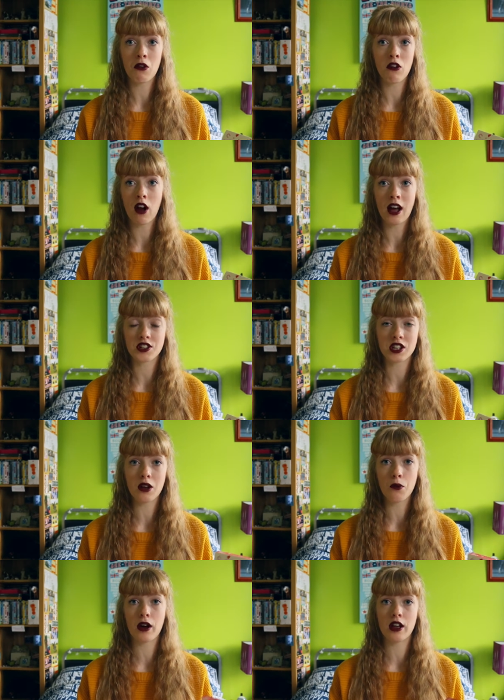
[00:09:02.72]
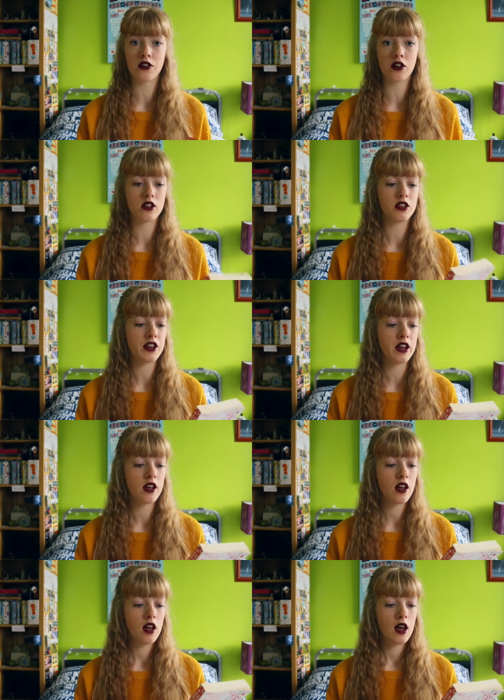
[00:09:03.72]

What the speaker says: we're actually away on holiday.